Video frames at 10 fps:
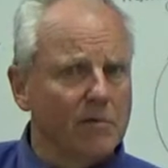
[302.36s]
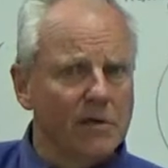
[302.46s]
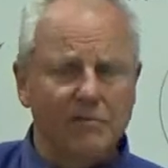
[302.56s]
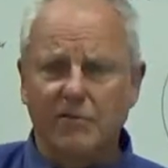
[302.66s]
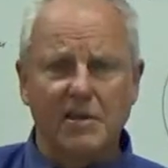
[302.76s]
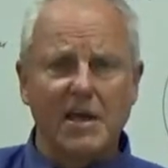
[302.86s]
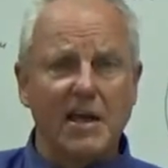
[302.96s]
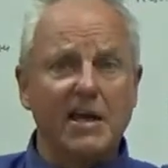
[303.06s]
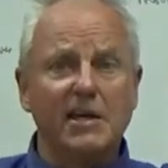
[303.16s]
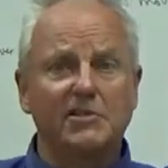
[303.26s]
If the
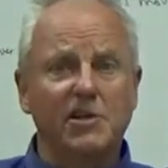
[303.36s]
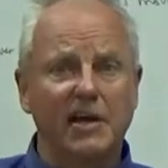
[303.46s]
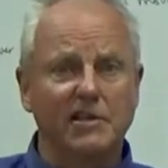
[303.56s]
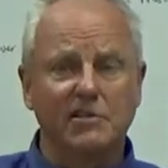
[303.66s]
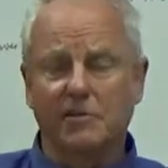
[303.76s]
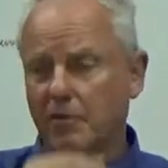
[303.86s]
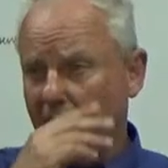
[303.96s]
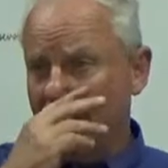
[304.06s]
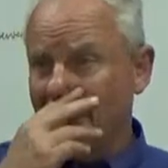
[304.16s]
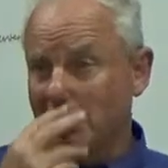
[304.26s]
air changes, if we're
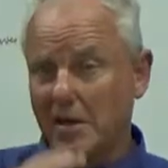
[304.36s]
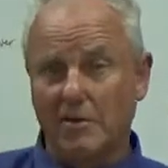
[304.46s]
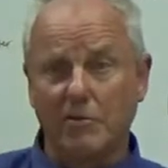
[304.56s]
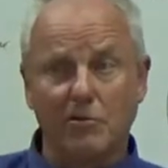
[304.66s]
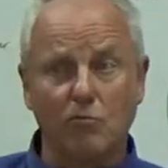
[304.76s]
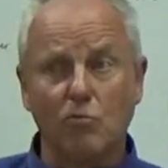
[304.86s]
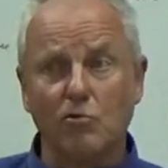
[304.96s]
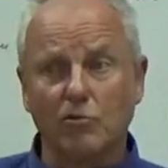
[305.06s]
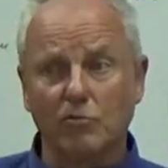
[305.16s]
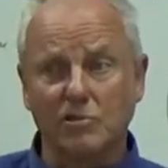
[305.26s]
going from air into
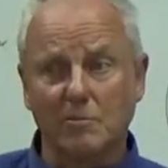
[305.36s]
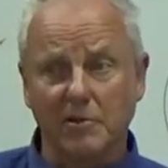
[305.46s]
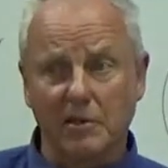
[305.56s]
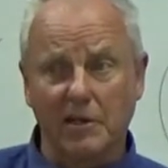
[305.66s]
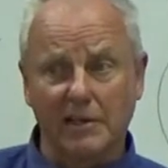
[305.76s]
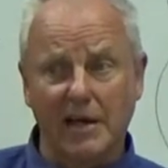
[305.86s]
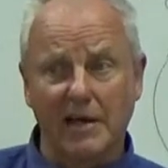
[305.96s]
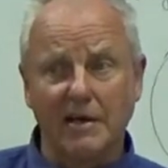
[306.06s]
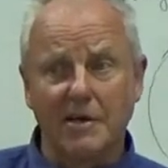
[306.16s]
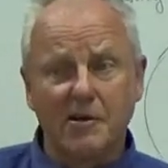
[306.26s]
water or something like that.